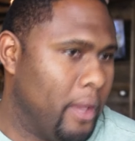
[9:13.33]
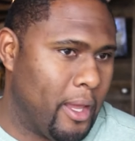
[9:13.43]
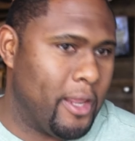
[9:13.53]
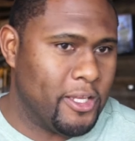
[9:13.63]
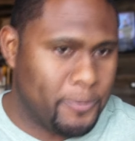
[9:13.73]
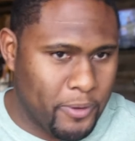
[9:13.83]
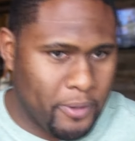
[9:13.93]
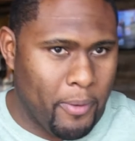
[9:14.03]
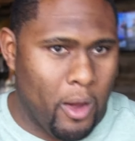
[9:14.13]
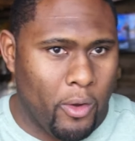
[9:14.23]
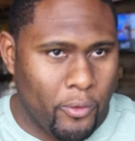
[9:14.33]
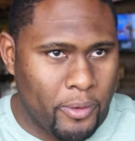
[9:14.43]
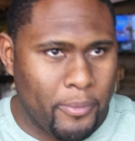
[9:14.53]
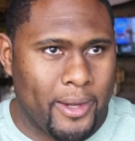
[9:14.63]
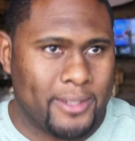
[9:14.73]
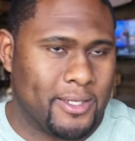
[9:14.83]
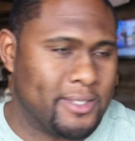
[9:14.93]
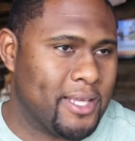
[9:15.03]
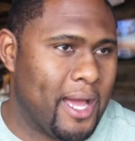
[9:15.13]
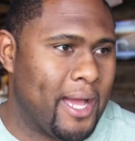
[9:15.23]
And he's putting the ball on the money to
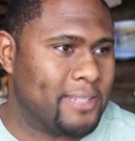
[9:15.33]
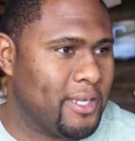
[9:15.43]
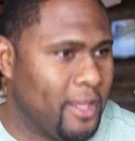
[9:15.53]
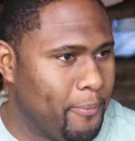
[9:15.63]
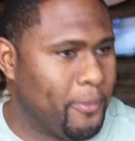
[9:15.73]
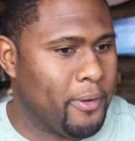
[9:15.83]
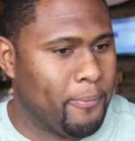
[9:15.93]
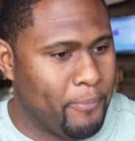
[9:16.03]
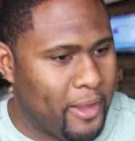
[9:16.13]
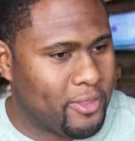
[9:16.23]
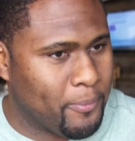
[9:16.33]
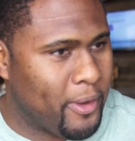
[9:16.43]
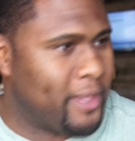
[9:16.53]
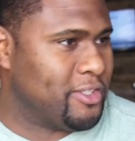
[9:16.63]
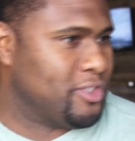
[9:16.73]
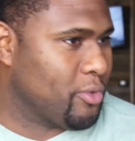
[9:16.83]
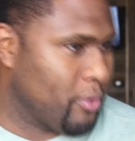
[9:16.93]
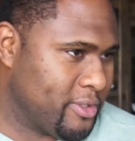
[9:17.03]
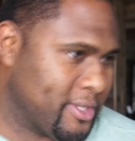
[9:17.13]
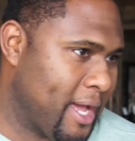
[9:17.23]
these guys and helping them make the plays. He's
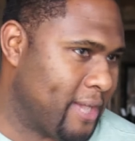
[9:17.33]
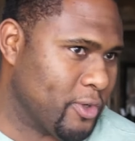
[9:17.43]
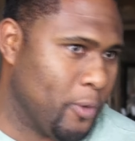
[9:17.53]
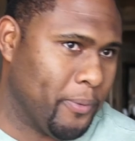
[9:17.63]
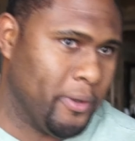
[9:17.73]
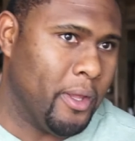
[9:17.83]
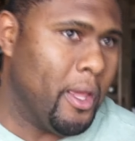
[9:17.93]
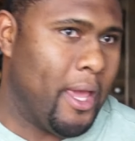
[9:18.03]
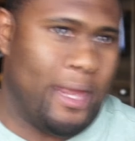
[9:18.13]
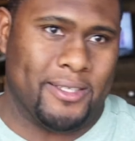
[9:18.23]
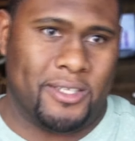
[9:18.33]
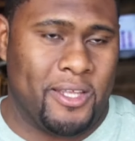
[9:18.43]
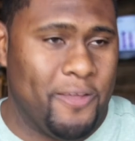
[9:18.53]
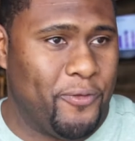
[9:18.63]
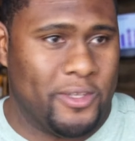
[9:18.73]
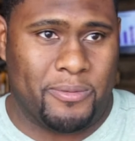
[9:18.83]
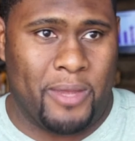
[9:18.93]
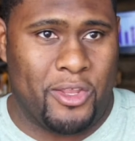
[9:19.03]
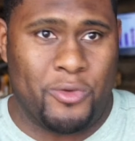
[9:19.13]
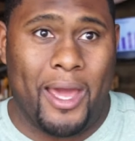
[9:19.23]
throwing his guys open. And as a defense,
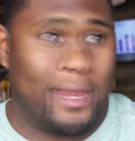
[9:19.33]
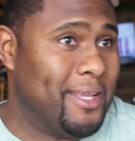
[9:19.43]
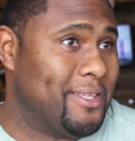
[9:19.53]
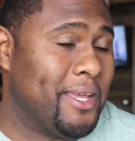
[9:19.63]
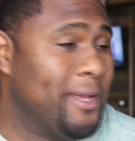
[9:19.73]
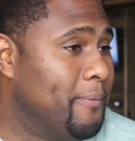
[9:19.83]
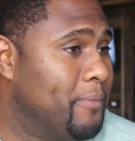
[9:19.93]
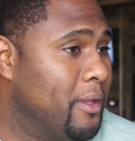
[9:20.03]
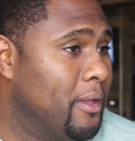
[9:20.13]
man, you got to get to him.